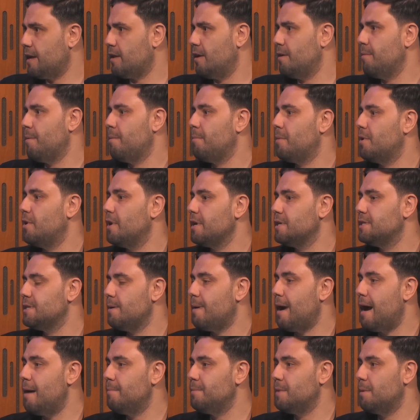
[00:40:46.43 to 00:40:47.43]
I remember like
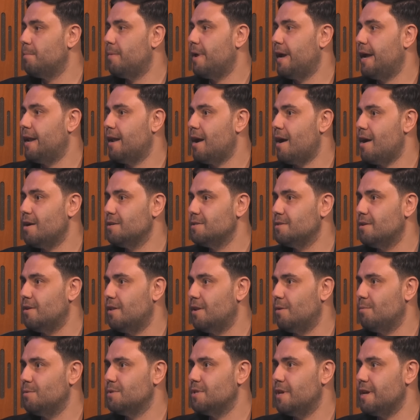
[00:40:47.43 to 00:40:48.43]
Southampton playing Arsenal, and
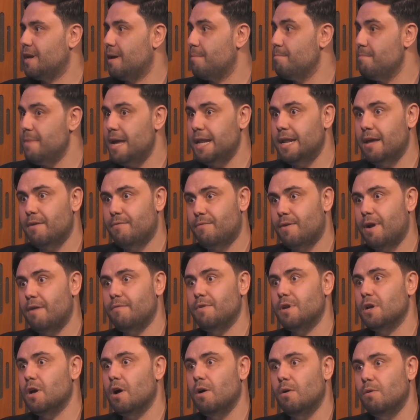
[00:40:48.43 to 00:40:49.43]
it was like a minute for
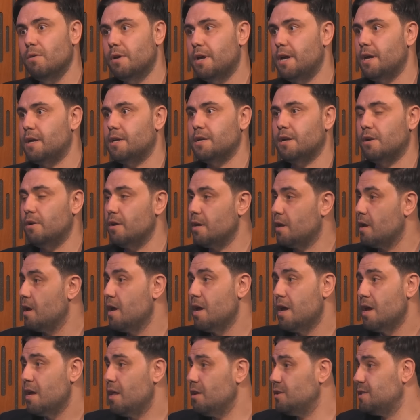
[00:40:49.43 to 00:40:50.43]
every goal kick. And you're like,
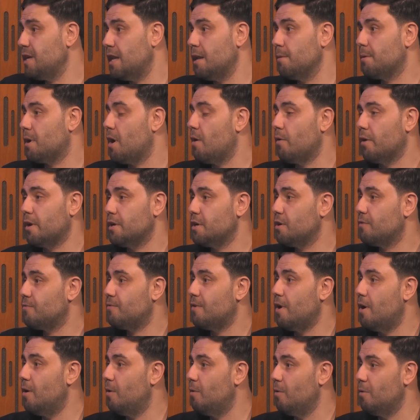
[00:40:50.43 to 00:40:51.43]
you just end up going on your
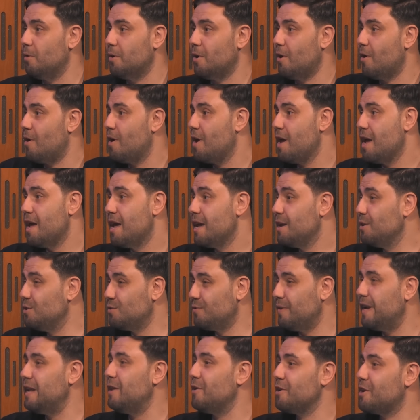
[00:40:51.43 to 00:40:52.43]
phone, or you just
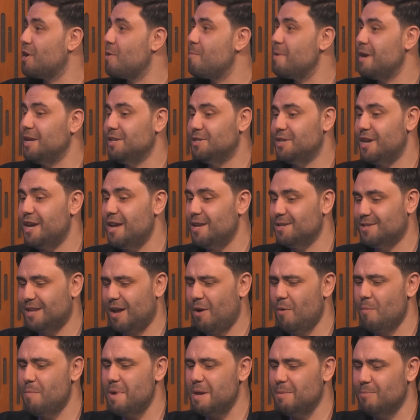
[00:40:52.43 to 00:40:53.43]
feel like you're being cheated. So that
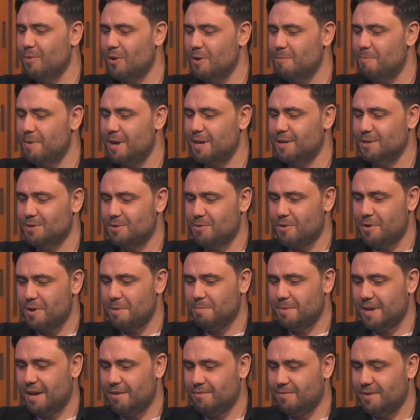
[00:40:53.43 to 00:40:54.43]
would be my biggest gripe,
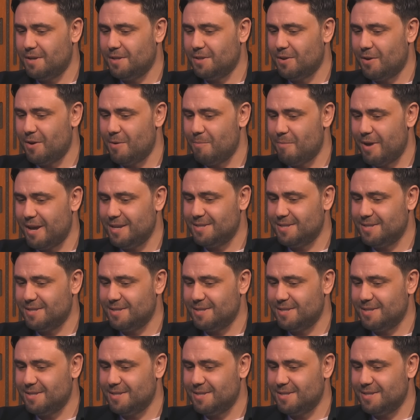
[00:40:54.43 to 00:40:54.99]
definitely. So time, time wasting.